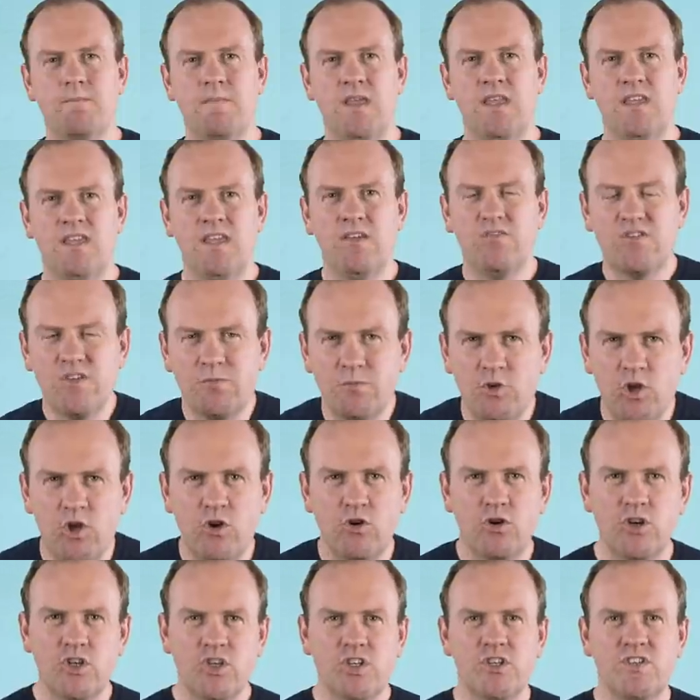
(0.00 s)
It gives them an
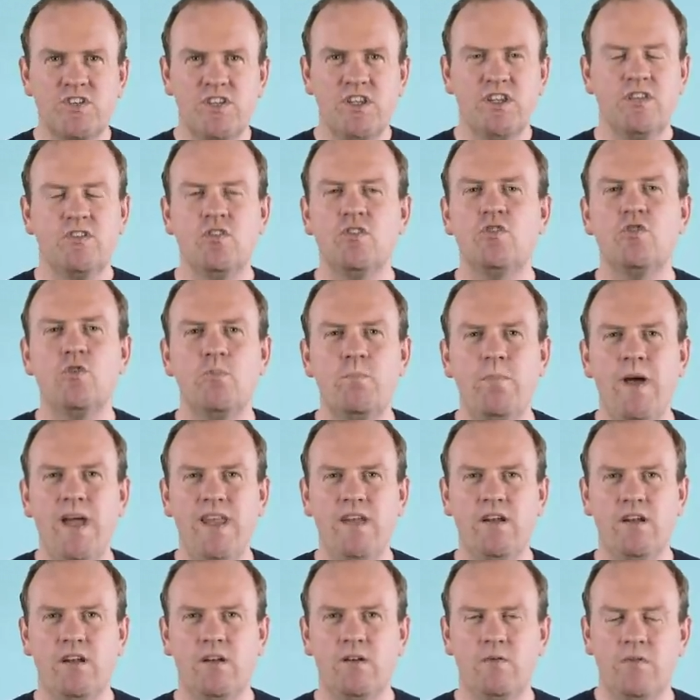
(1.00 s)
urgency to do
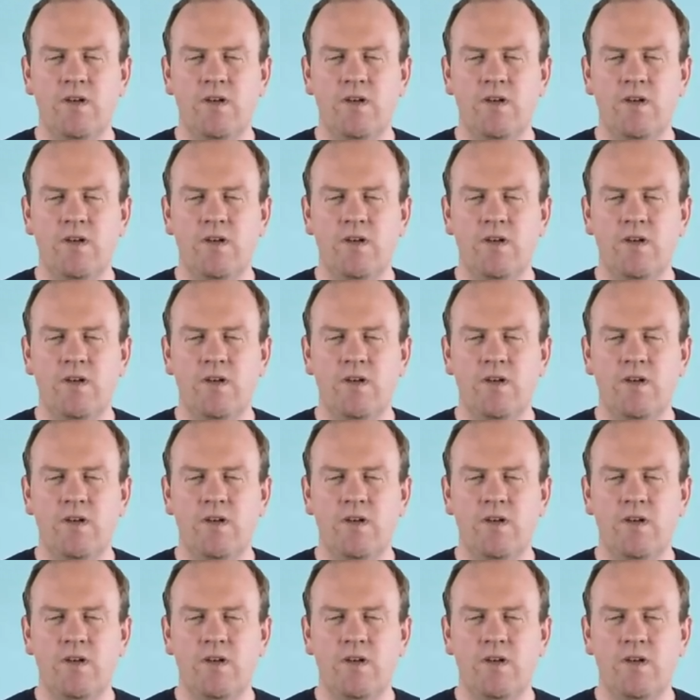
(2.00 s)
better.